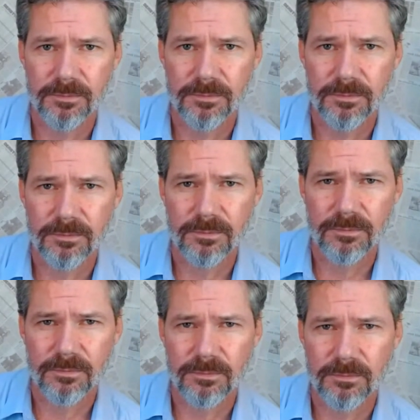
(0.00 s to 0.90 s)

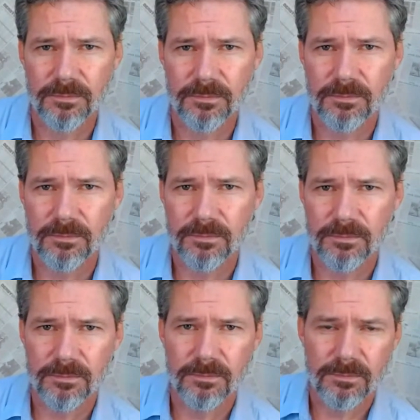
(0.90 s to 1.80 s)

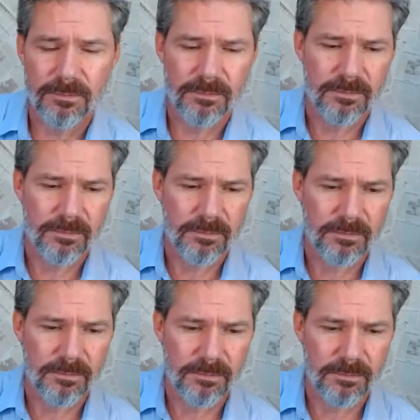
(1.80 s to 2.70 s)

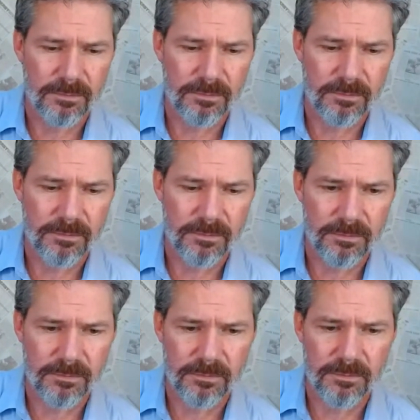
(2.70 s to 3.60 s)

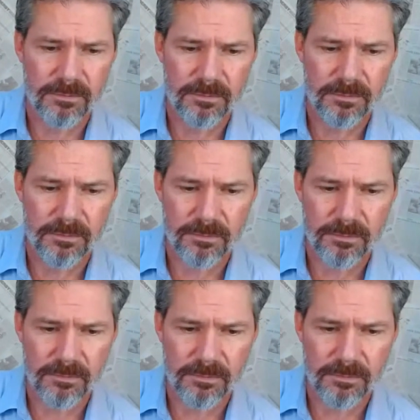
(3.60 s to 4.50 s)

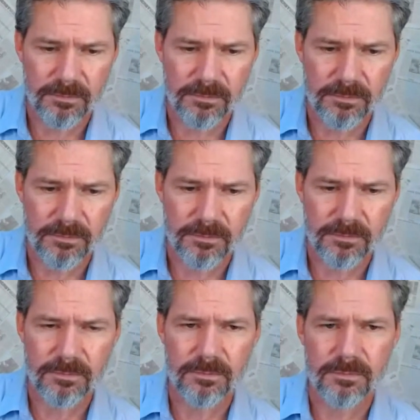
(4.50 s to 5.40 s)

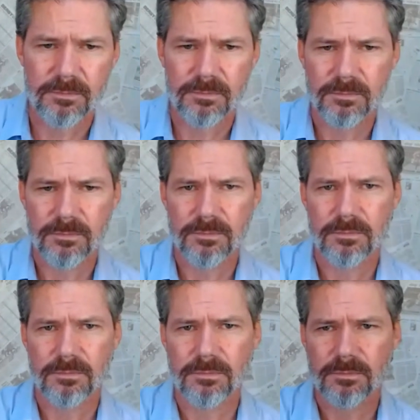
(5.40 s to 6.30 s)

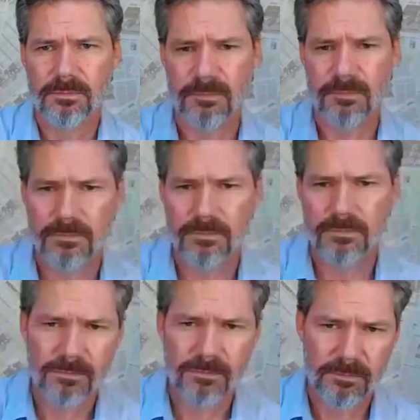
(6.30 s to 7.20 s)

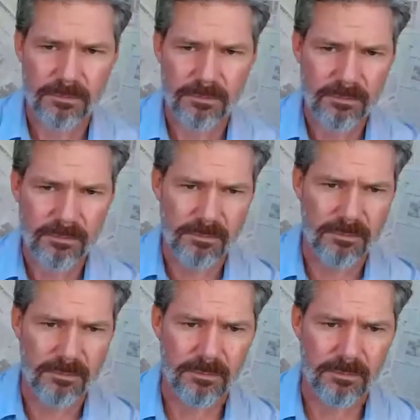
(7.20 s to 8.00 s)
This person isn't speaking.